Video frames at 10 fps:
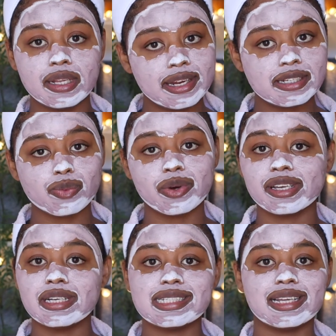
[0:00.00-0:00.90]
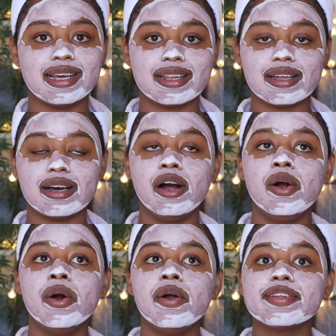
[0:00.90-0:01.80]
clays working together
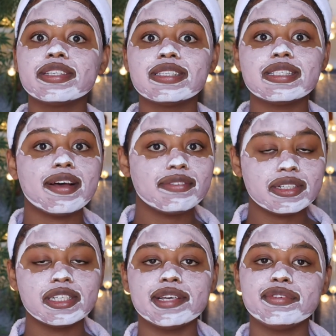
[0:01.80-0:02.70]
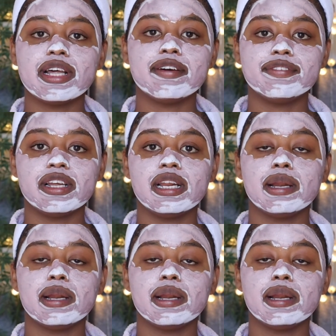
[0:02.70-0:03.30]
definitely give you that feeling.